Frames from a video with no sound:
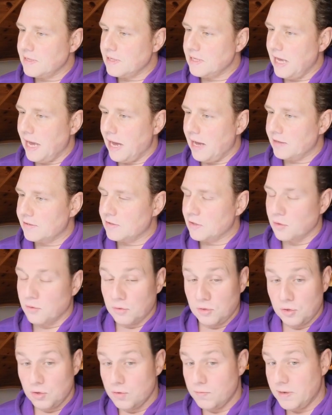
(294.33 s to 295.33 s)
Yeah,
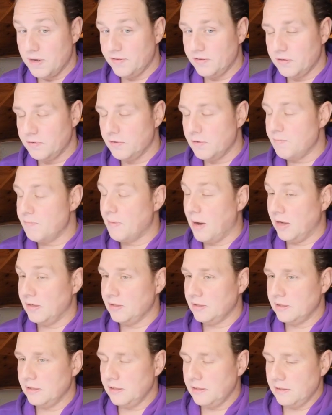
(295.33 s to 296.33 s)
so two myths we
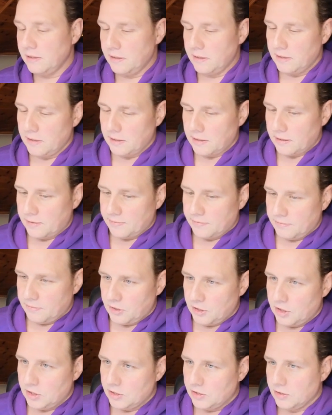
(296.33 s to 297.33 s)
busted,
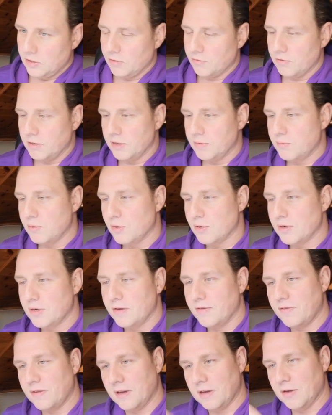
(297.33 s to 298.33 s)
which is not really important.
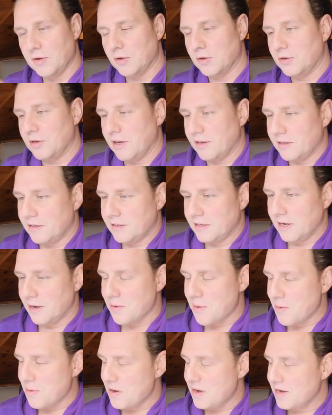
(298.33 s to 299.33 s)
I thank God you have the
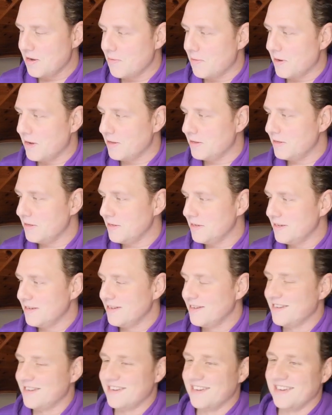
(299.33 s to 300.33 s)
same opinion about it.
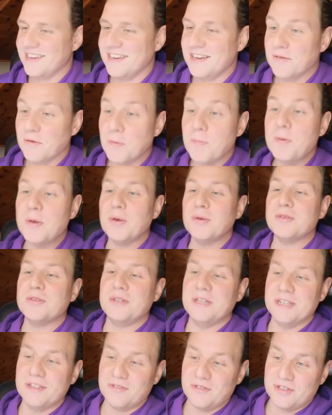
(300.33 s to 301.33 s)
Would be
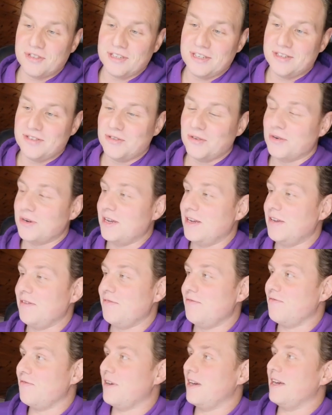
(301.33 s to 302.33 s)
also an interesting
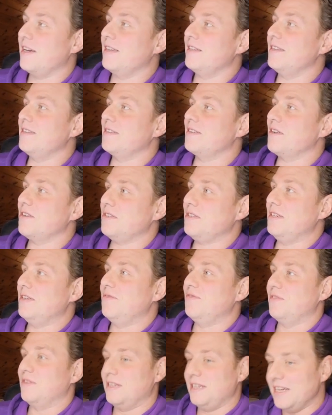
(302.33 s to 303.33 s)
discussion
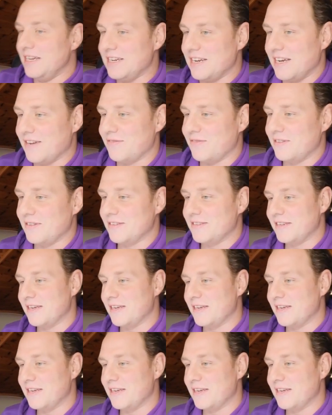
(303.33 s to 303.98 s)
if you didn't have the